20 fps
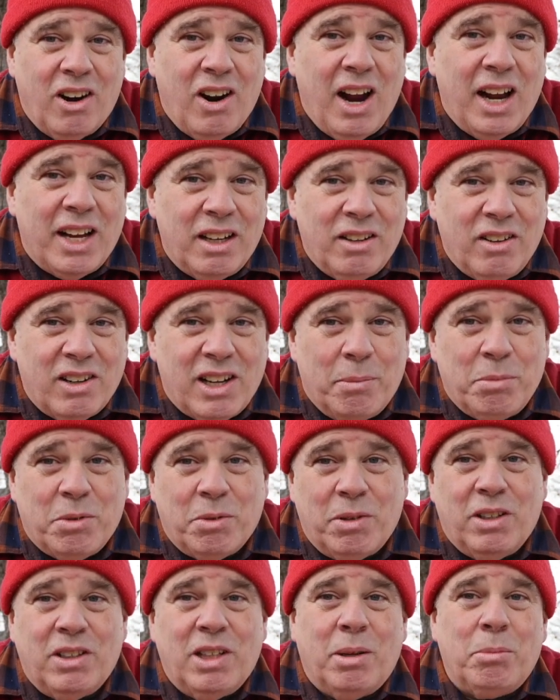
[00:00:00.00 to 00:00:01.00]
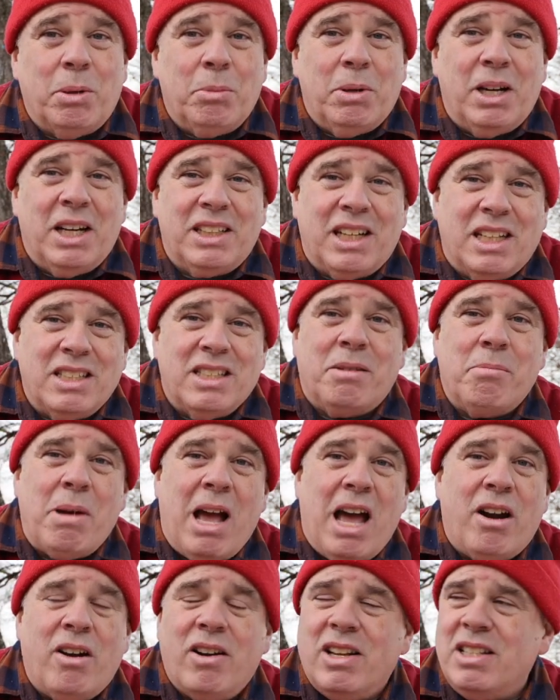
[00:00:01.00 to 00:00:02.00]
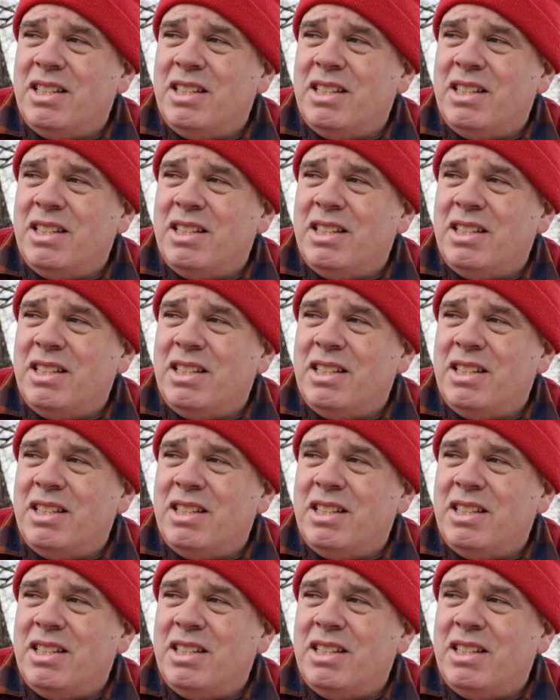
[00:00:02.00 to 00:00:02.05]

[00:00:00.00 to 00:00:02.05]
I could look up the real number, but it doesn't matter.